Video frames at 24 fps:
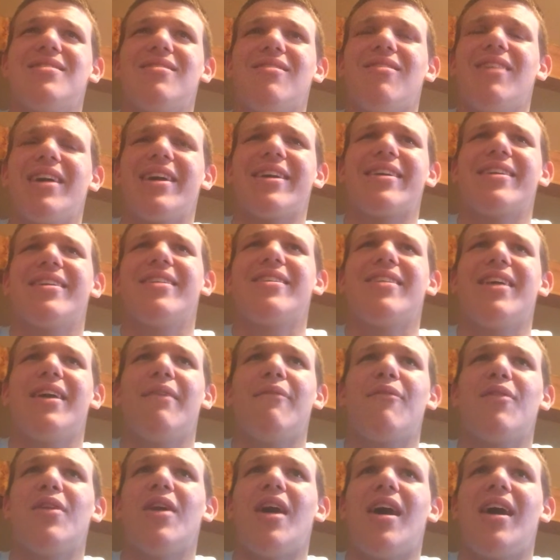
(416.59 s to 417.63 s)
like
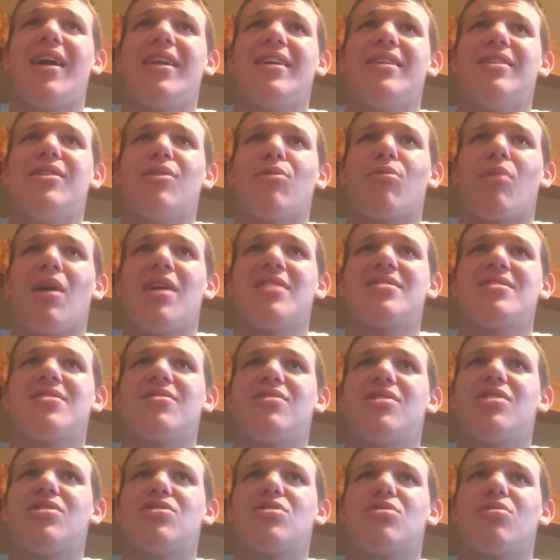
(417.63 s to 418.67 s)
if not in the rest
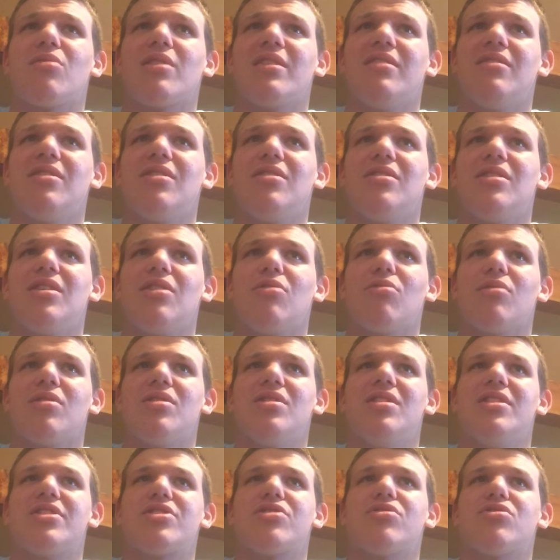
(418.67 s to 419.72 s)
of the
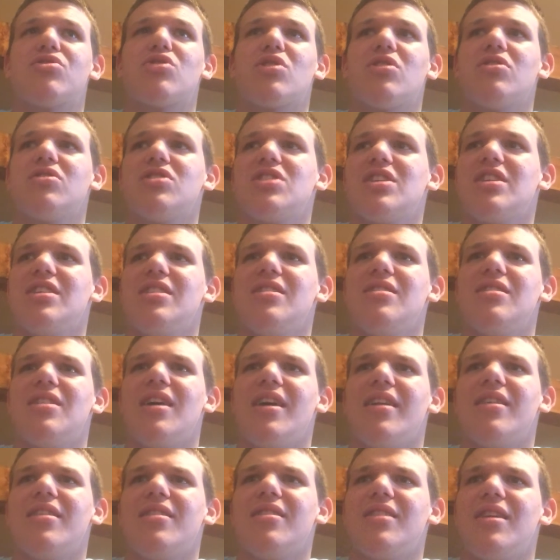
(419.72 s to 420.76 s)
initial trilogy,
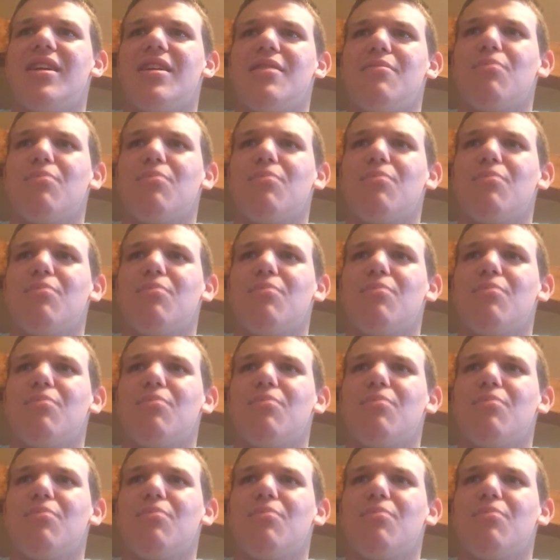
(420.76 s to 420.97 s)
then they